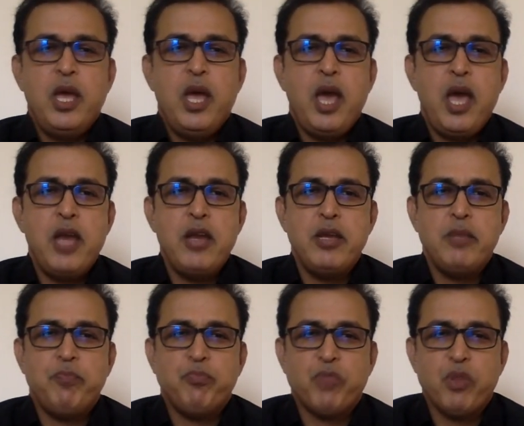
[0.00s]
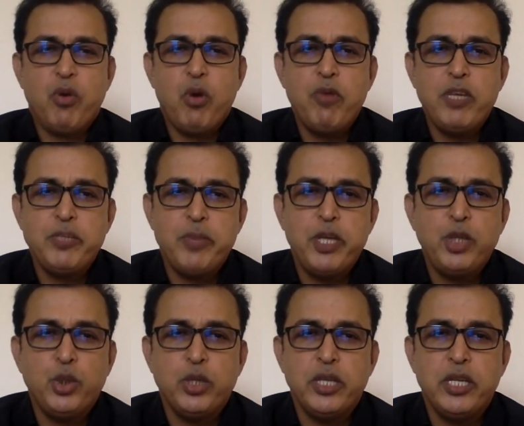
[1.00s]
and always make
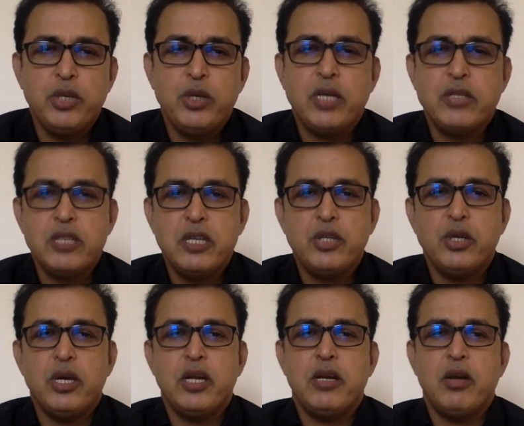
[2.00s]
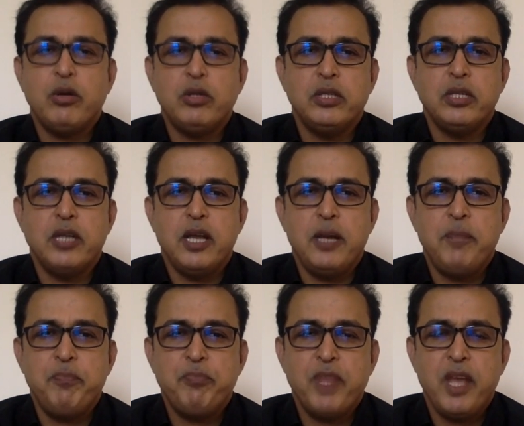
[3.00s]
sure that you consult your doctor
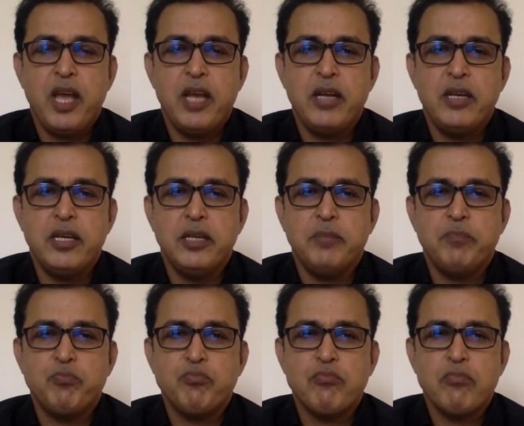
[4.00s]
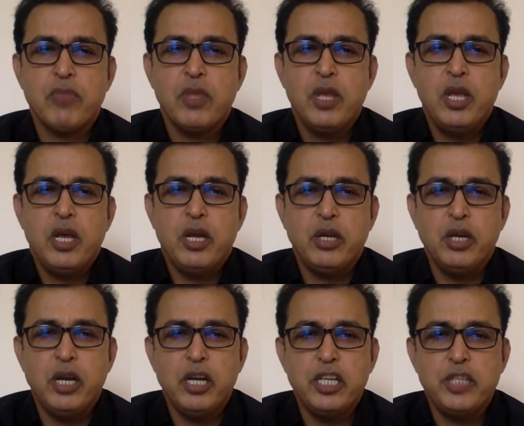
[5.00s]
and
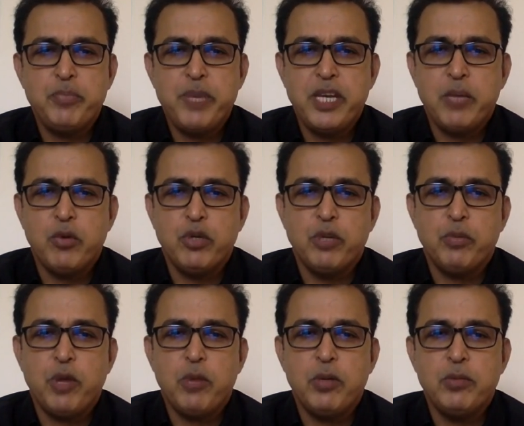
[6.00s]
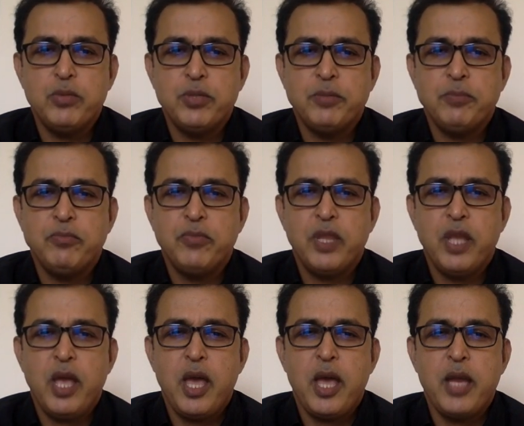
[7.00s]
regularly speak about your problems
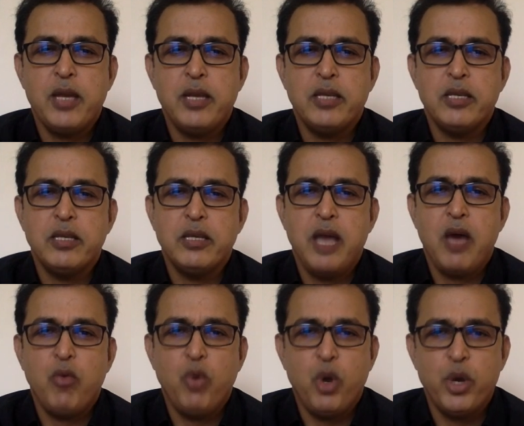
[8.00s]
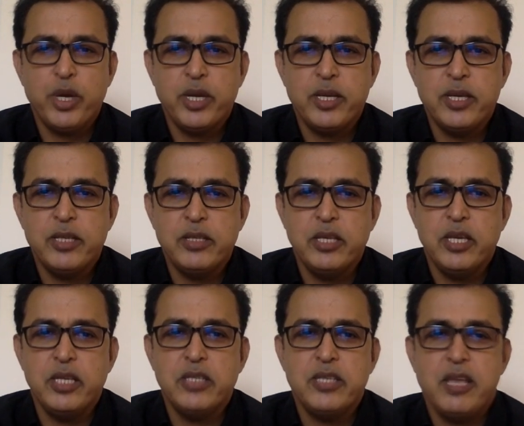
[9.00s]
and avoid
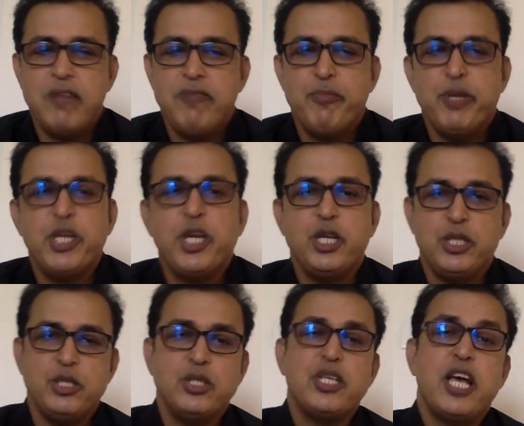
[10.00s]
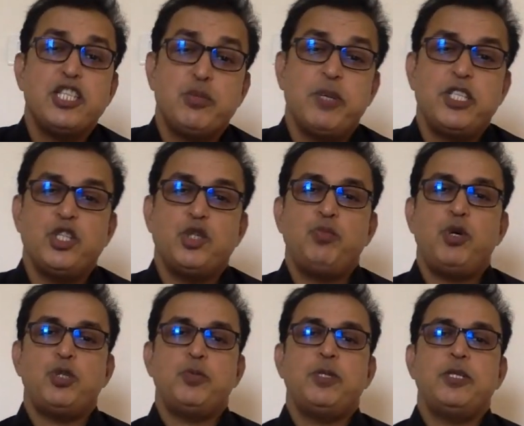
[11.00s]
the self-medications as much as
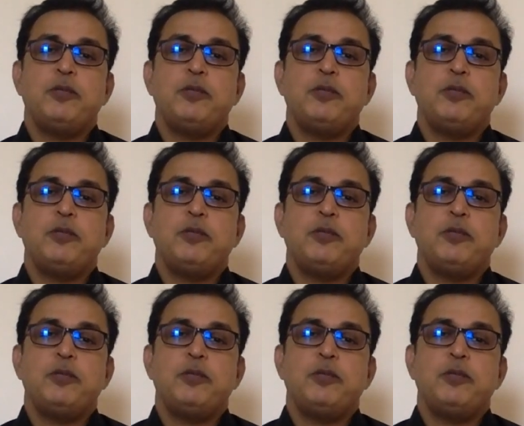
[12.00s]
possible.